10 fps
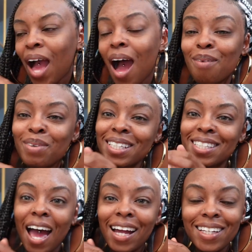I'm
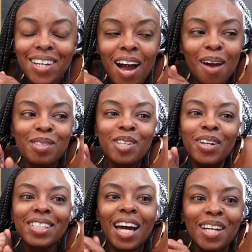excited, y'all. I'm so
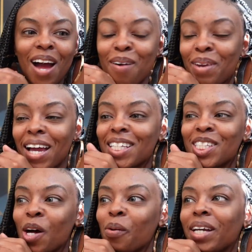excited. I'm, like,
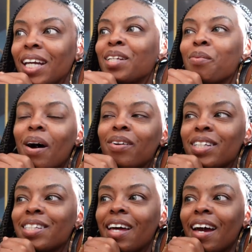so geeked about
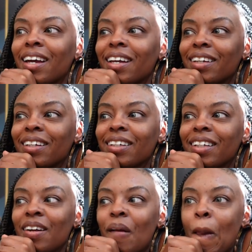this, like,
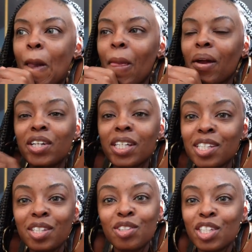
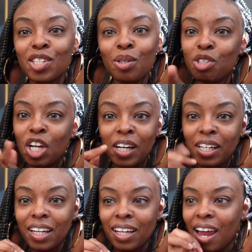this new
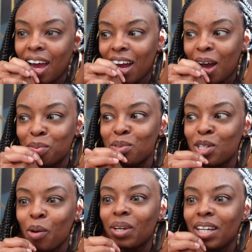journey. Like, I'm
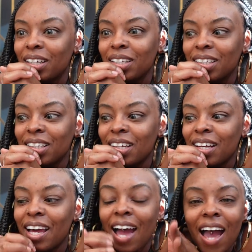so geeked.
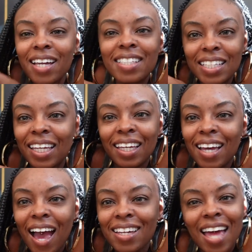Like, I could see it.
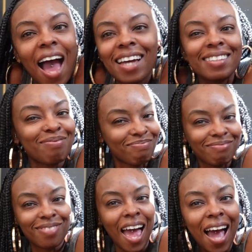I could
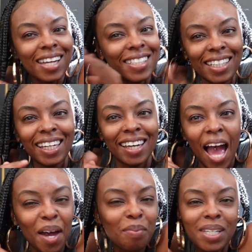see it.
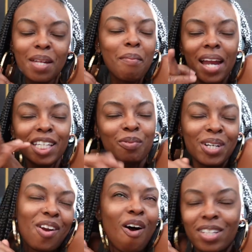I could be somebody's
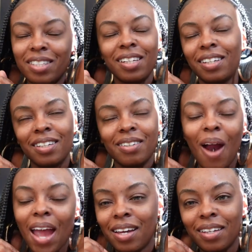rich auntie,
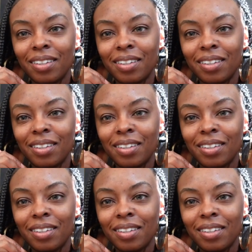right?